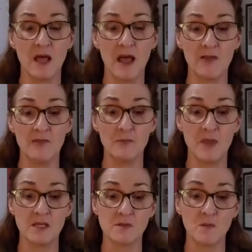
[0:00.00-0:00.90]
life,
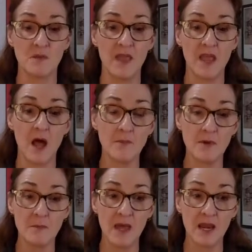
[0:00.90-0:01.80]
because when they come to
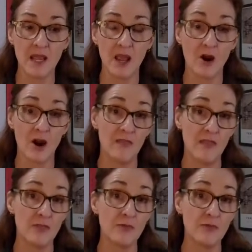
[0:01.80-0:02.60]
Medicare and then